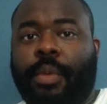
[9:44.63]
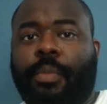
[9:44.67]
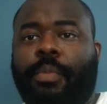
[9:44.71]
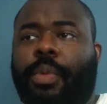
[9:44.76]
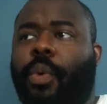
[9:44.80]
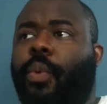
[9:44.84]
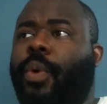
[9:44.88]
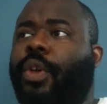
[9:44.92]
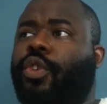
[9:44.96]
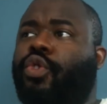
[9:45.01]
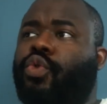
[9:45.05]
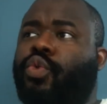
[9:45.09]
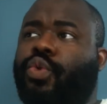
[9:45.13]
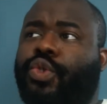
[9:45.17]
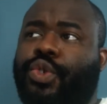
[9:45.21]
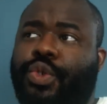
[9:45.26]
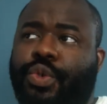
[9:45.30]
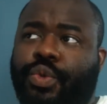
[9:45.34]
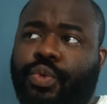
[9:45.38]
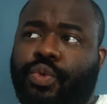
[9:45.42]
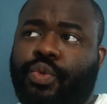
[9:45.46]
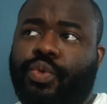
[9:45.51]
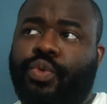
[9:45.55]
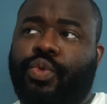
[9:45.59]
But when you
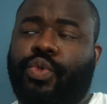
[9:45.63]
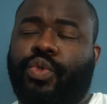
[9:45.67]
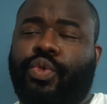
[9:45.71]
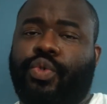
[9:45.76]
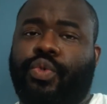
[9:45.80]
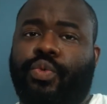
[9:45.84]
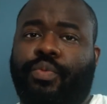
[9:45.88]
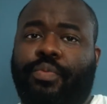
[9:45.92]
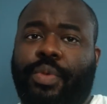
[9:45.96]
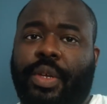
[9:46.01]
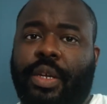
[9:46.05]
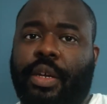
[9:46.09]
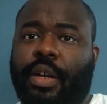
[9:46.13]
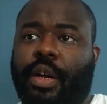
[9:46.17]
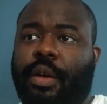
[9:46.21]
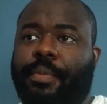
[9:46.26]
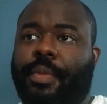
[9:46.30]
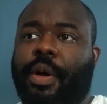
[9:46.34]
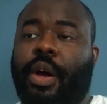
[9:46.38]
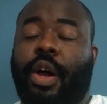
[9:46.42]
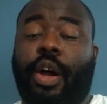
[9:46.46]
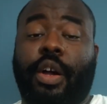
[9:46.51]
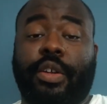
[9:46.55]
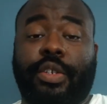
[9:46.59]
choose to
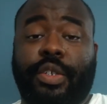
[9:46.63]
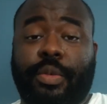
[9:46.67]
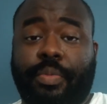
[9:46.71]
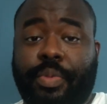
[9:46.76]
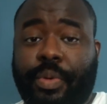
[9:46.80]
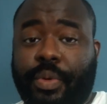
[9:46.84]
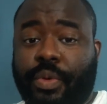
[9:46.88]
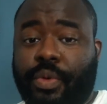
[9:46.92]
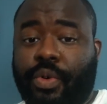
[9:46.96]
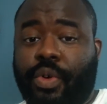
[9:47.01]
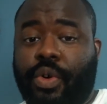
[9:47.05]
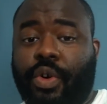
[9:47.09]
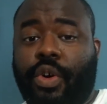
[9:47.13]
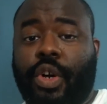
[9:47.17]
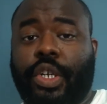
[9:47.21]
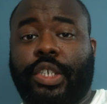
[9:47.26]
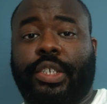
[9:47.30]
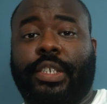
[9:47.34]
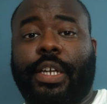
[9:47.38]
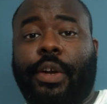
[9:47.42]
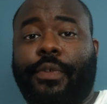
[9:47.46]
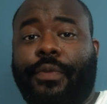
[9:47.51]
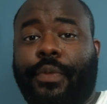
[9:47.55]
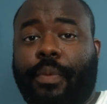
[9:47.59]
become an entrepreneur or
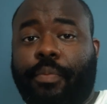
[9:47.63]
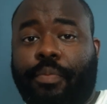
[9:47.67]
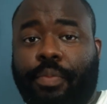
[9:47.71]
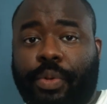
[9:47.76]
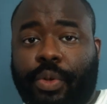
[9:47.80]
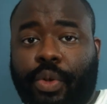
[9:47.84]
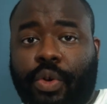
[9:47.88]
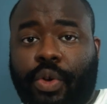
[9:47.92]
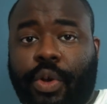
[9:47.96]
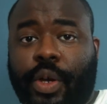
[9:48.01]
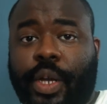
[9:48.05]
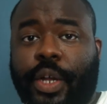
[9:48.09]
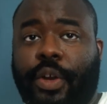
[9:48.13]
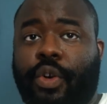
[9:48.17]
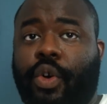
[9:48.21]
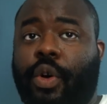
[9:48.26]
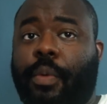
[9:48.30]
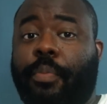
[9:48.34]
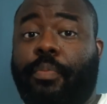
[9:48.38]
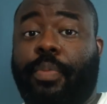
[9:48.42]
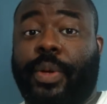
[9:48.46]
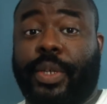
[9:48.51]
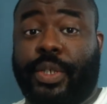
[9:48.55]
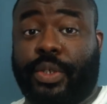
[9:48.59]
self-employed or
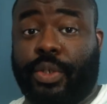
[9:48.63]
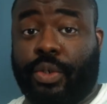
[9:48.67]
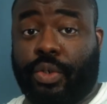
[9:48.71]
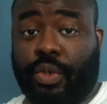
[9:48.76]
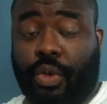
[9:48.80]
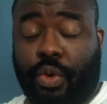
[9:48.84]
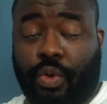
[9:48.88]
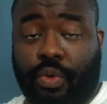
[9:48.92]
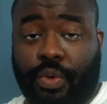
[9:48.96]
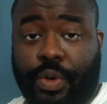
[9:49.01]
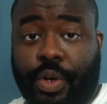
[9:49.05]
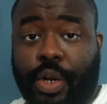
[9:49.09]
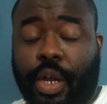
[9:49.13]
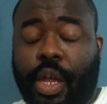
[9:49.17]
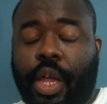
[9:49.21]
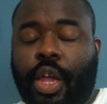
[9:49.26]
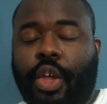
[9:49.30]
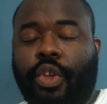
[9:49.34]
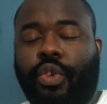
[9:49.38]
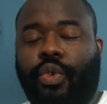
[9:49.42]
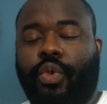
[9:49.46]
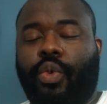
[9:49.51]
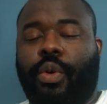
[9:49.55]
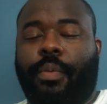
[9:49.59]
a business owner,
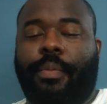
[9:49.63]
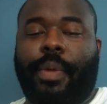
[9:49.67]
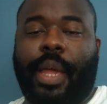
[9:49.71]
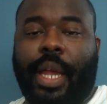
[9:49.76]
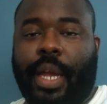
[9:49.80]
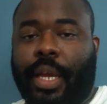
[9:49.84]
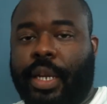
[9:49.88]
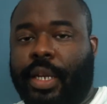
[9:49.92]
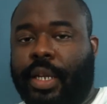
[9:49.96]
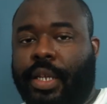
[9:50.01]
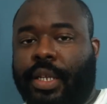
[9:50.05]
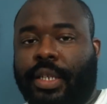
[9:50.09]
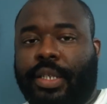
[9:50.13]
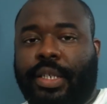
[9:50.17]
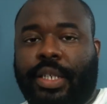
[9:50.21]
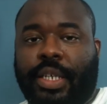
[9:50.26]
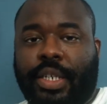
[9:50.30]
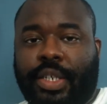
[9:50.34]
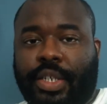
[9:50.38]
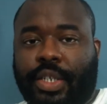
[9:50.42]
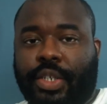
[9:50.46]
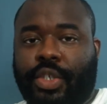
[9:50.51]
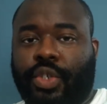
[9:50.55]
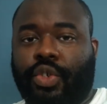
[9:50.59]
you are making a
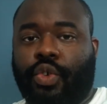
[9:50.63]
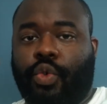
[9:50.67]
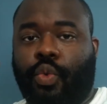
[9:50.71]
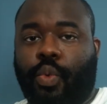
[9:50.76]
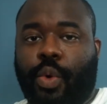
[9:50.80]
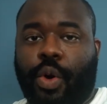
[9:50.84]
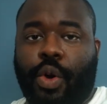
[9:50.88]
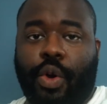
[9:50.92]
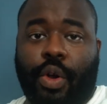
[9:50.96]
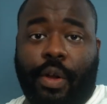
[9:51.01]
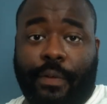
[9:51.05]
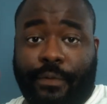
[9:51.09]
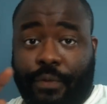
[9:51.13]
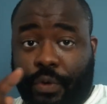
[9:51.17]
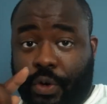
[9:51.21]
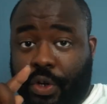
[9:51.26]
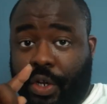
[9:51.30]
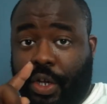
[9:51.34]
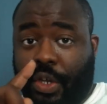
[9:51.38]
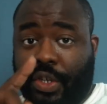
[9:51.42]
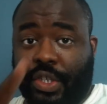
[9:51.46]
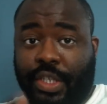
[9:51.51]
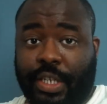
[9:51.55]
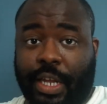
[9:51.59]
decision to work for
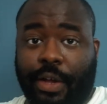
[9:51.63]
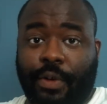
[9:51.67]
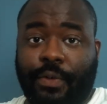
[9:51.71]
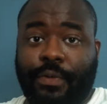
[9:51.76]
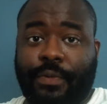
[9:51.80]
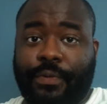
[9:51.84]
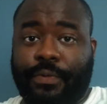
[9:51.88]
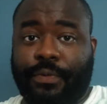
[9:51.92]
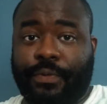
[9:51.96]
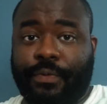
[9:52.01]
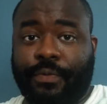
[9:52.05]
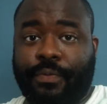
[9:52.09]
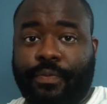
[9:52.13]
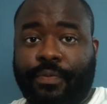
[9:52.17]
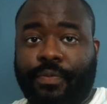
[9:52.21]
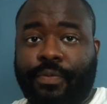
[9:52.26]
yourself,